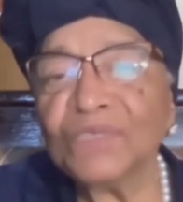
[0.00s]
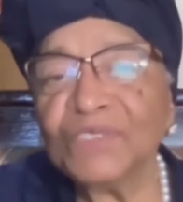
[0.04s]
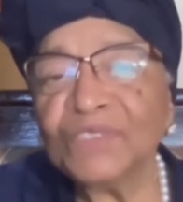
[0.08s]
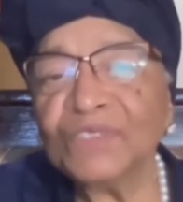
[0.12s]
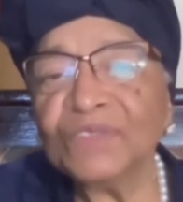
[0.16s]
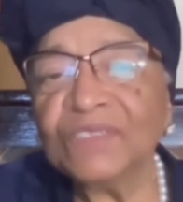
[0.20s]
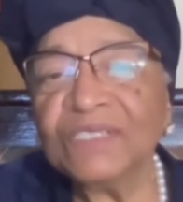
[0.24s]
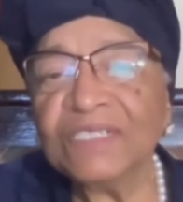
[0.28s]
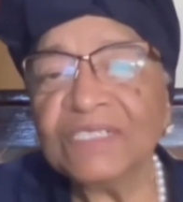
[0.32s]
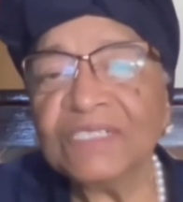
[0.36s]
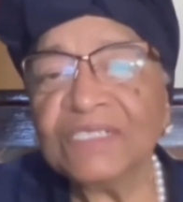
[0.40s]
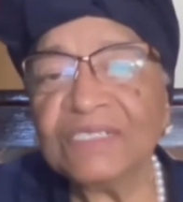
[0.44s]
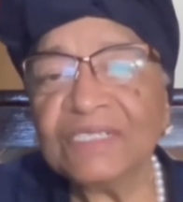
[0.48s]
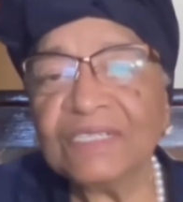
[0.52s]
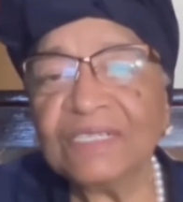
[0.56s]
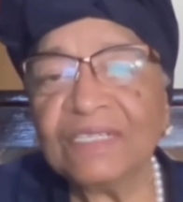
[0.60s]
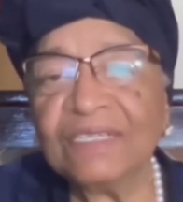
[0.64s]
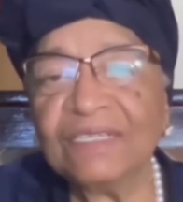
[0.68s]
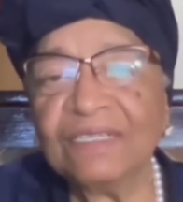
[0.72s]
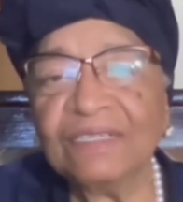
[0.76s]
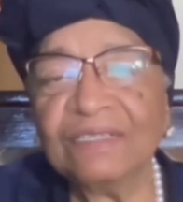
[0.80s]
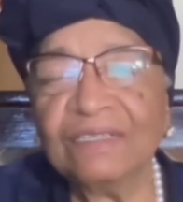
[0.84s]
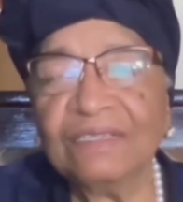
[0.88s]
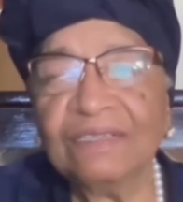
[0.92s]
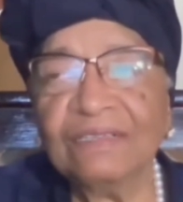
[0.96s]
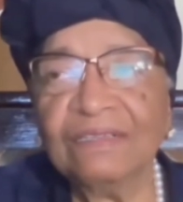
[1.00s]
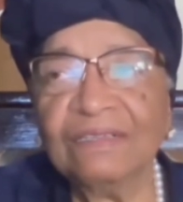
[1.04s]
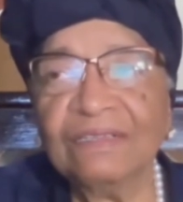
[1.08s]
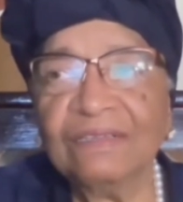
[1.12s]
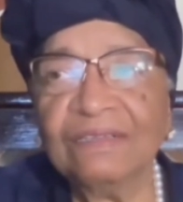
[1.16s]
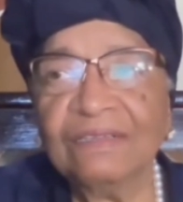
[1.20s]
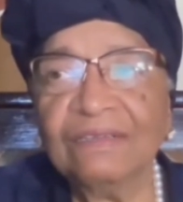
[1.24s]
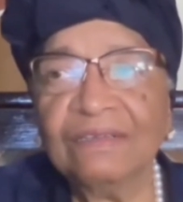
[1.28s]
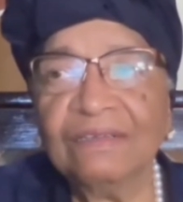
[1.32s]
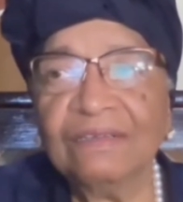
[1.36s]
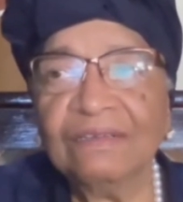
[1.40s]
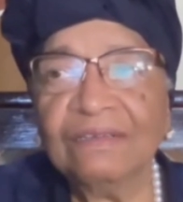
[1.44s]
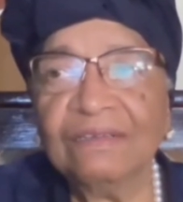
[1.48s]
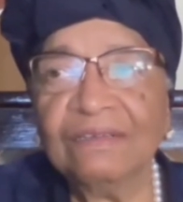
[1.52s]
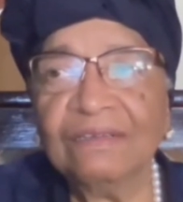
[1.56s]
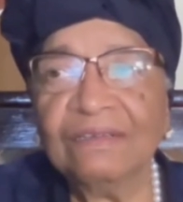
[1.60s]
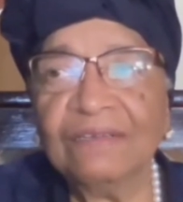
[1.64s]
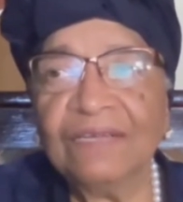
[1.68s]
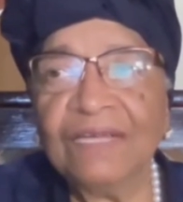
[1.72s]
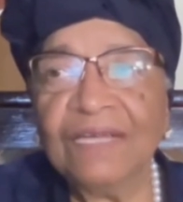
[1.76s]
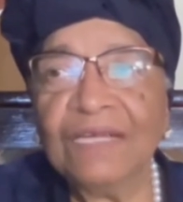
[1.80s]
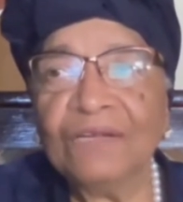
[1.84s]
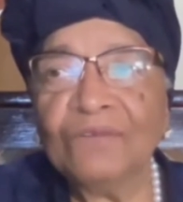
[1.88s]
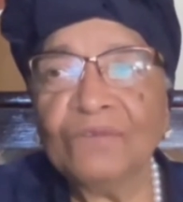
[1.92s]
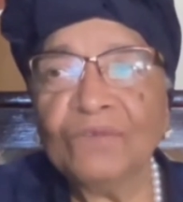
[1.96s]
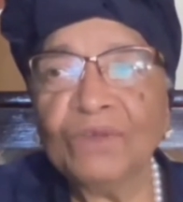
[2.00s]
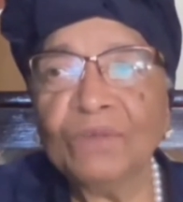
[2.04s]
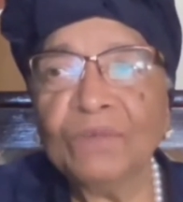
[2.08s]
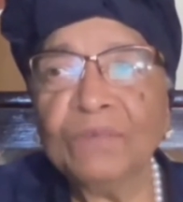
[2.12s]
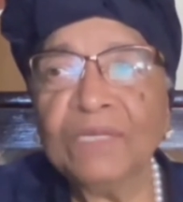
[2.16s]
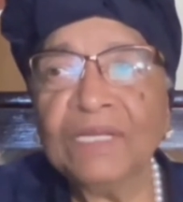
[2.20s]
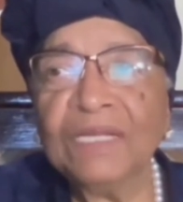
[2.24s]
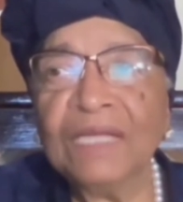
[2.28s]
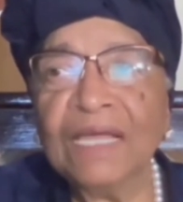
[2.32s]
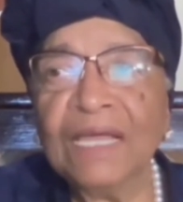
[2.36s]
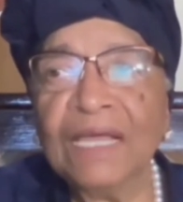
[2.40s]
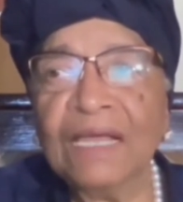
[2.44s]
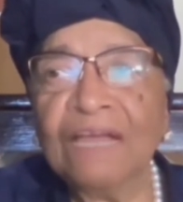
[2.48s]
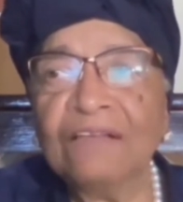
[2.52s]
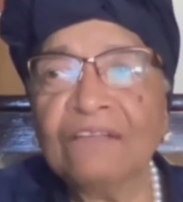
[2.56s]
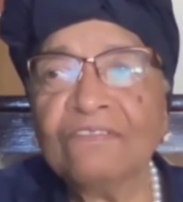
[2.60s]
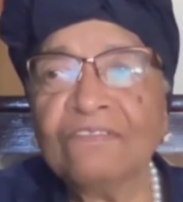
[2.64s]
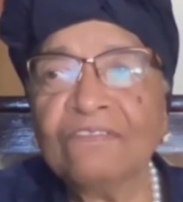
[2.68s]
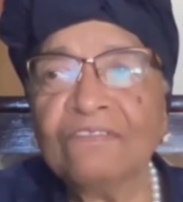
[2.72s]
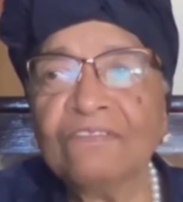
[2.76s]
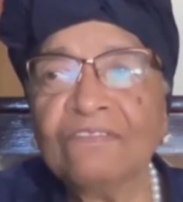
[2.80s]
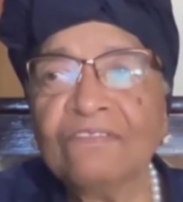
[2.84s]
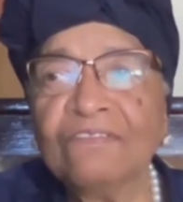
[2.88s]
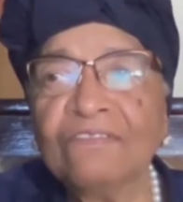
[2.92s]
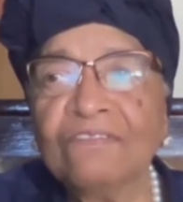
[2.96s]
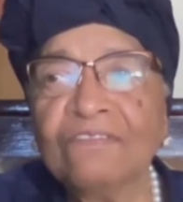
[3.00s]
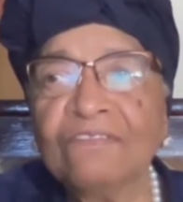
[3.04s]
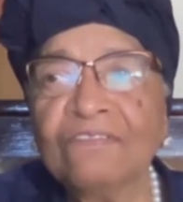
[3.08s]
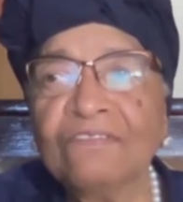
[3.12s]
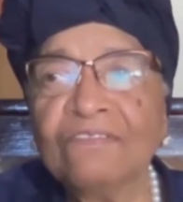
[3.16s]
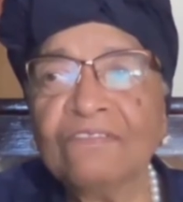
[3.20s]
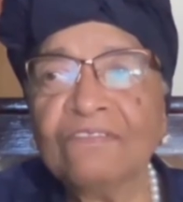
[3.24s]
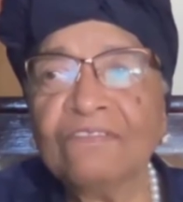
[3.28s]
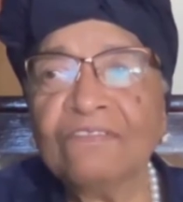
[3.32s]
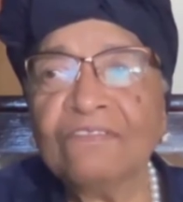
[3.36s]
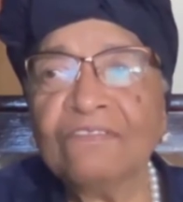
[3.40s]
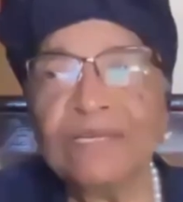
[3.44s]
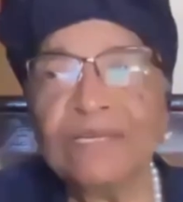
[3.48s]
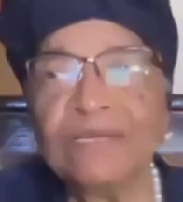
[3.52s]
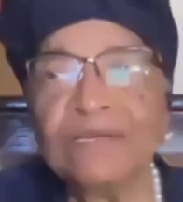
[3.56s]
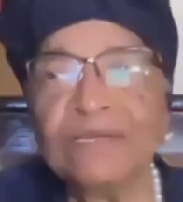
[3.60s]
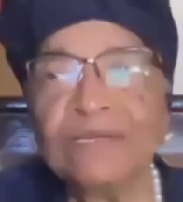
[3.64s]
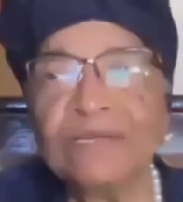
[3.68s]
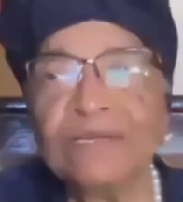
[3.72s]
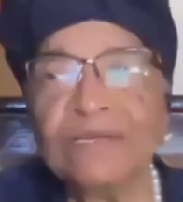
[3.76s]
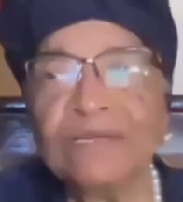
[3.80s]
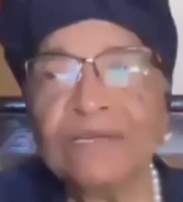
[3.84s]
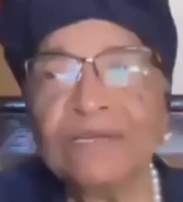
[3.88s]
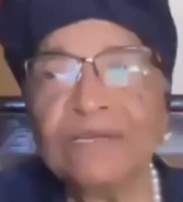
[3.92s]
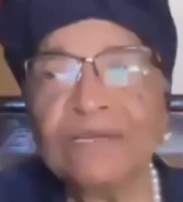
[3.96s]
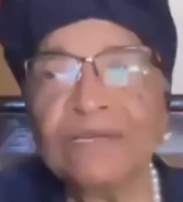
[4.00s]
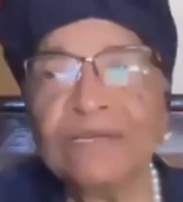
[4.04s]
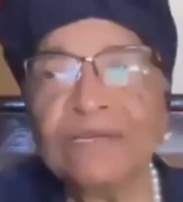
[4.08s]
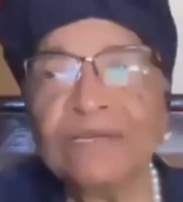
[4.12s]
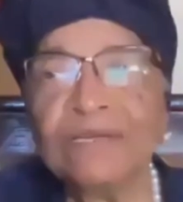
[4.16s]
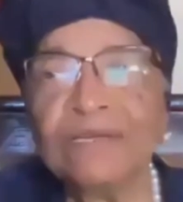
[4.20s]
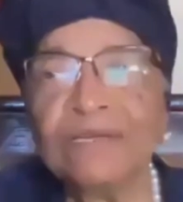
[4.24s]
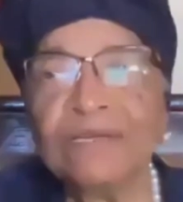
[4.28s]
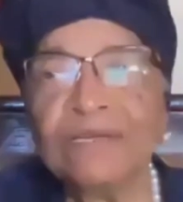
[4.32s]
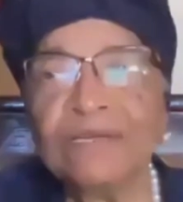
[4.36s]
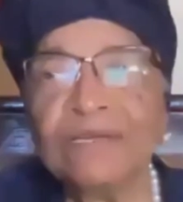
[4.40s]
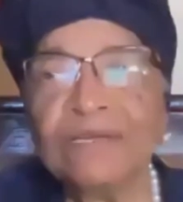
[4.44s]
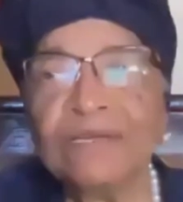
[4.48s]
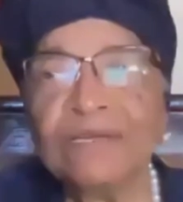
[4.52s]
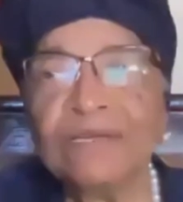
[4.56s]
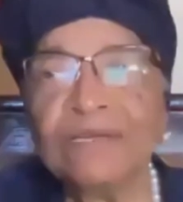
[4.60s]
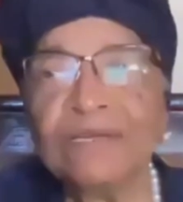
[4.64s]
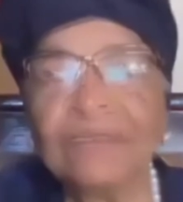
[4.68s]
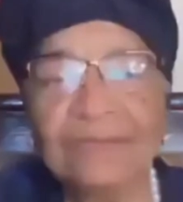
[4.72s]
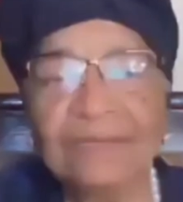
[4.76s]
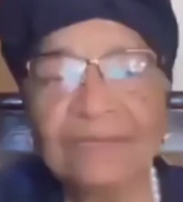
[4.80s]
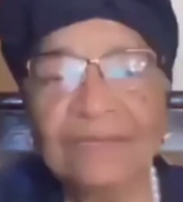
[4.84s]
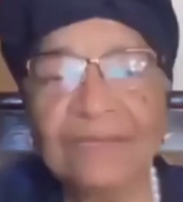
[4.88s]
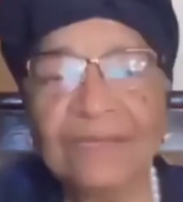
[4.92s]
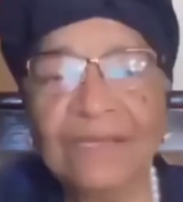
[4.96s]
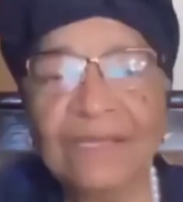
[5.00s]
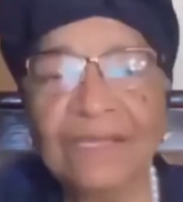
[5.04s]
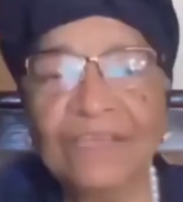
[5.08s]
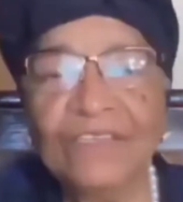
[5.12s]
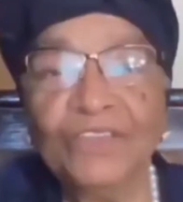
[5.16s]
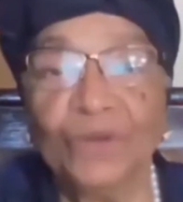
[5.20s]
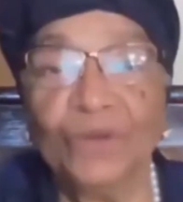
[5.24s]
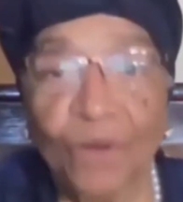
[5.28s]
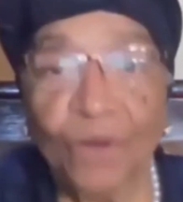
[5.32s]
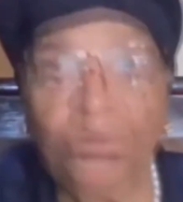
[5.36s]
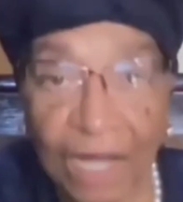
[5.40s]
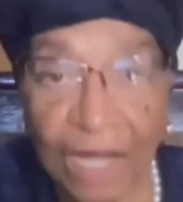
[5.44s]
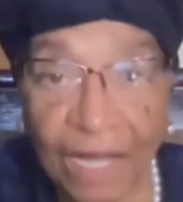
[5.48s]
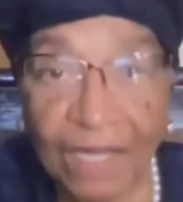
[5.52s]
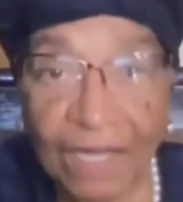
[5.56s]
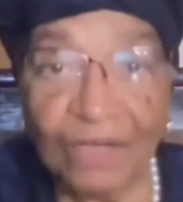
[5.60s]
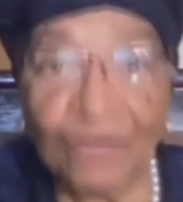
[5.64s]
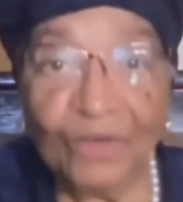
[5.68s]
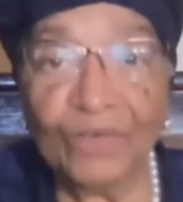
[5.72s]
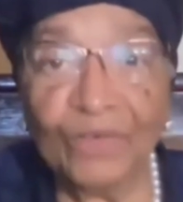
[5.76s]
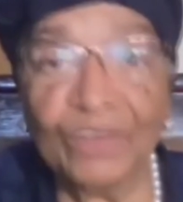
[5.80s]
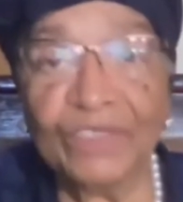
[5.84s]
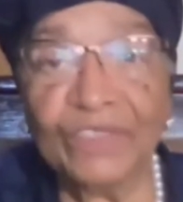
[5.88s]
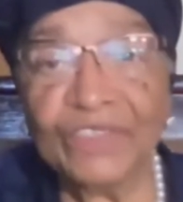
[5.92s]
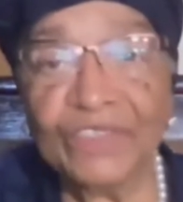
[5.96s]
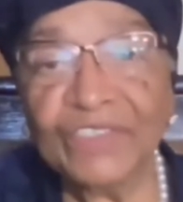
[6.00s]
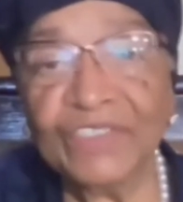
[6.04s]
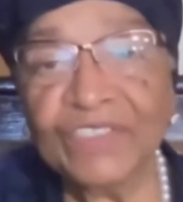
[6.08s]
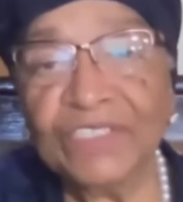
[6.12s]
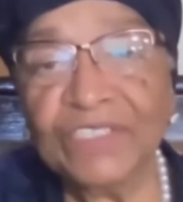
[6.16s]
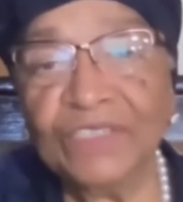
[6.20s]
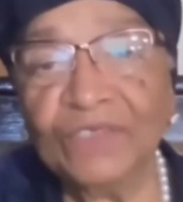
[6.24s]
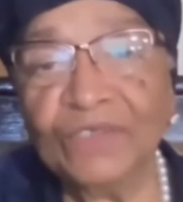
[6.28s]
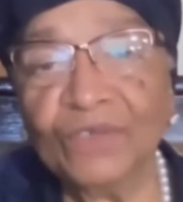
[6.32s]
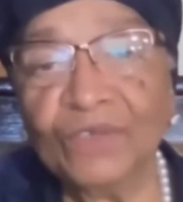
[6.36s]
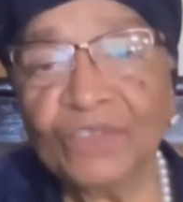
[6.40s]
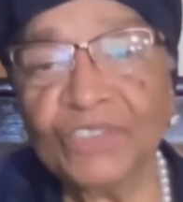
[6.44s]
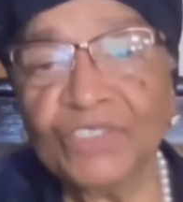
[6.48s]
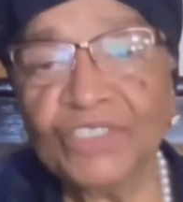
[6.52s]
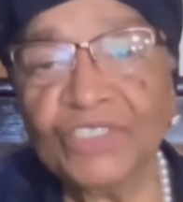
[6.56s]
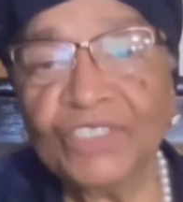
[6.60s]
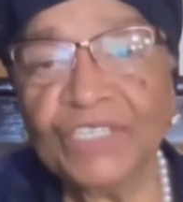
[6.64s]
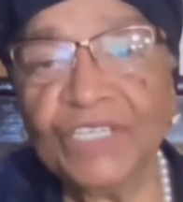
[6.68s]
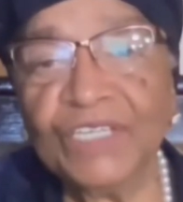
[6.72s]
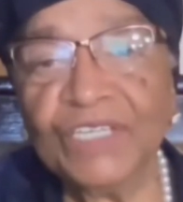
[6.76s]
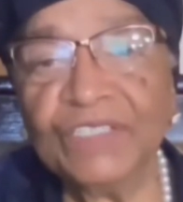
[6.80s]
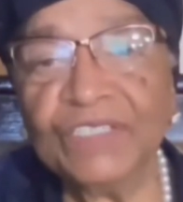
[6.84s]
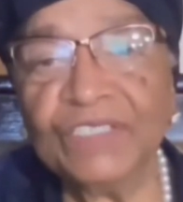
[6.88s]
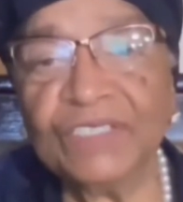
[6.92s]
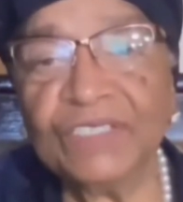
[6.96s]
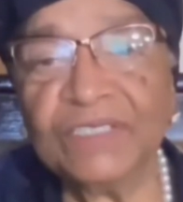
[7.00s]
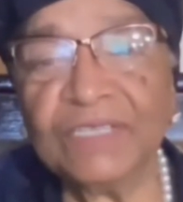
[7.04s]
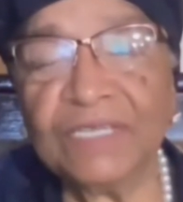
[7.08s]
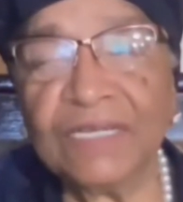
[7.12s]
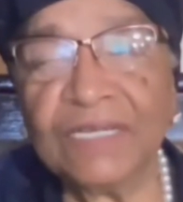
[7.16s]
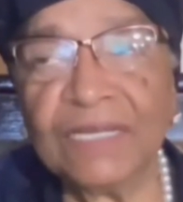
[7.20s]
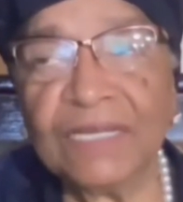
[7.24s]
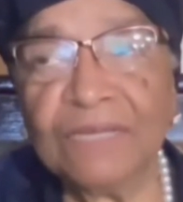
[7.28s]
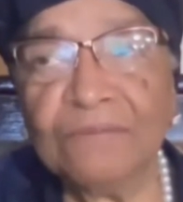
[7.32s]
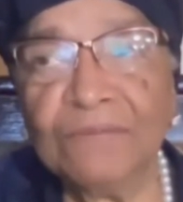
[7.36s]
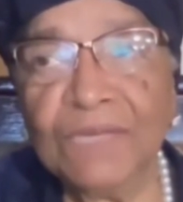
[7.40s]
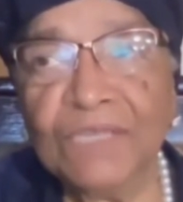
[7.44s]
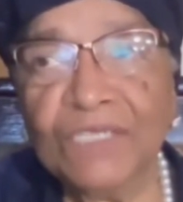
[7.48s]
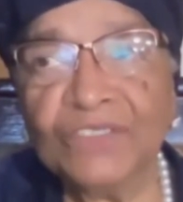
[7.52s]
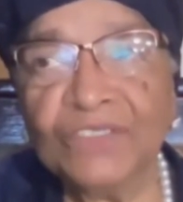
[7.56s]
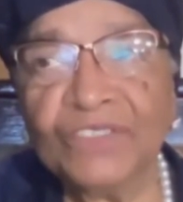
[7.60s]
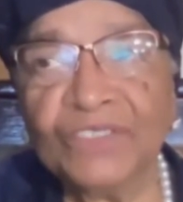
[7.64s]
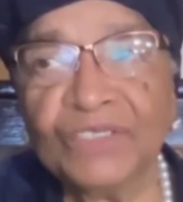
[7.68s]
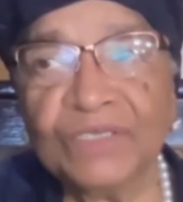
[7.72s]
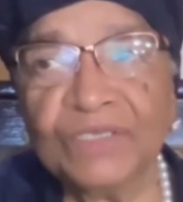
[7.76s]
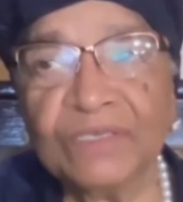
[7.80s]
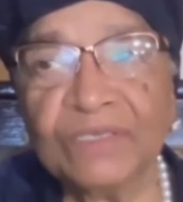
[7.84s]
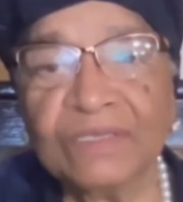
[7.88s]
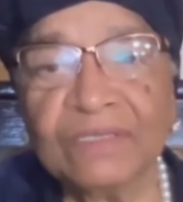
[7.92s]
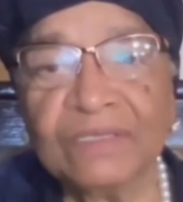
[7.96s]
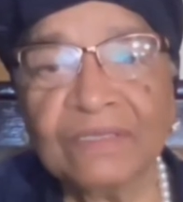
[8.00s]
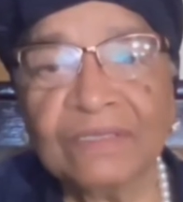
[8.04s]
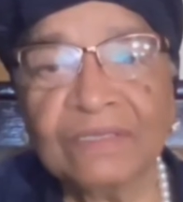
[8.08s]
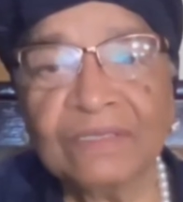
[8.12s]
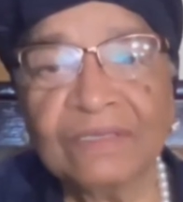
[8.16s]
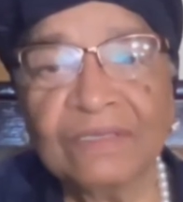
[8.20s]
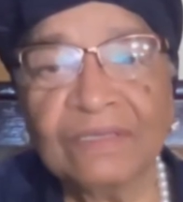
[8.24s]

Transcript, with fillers: opportunity and women have parity with men, you are going to see those changes that I mentioned.